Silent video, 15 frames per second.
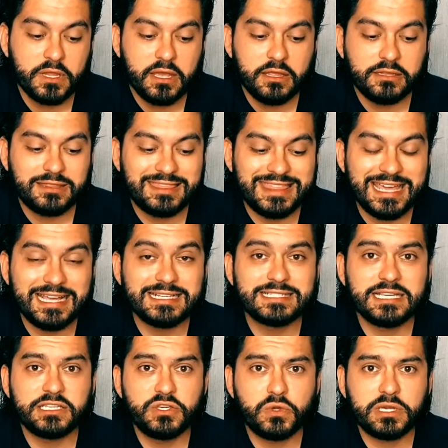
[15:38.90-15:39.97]
things
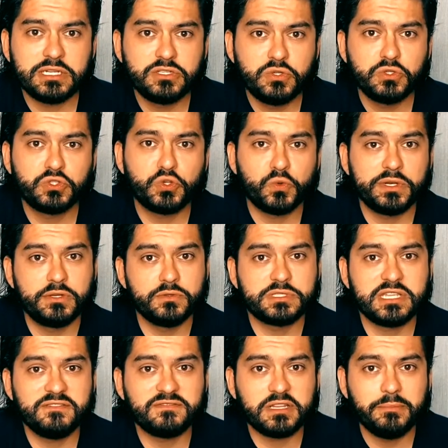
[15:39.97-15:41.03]
that you can do to reduce
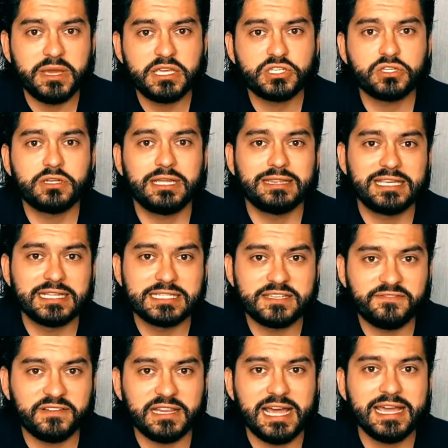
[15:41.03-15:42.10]
the inflammation and the
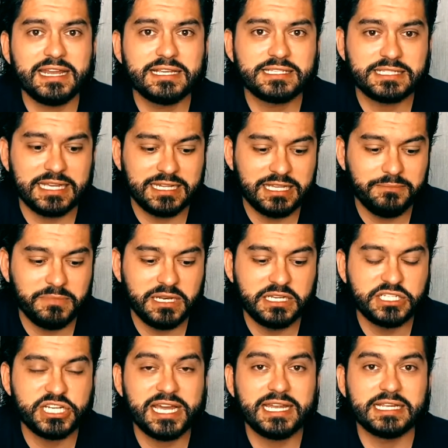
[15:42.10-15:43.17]
encephalitis and the
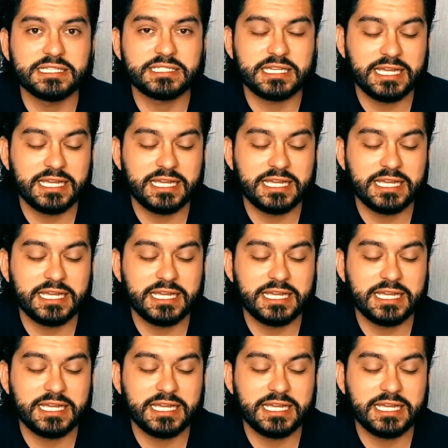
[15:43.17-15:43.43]
meningitis.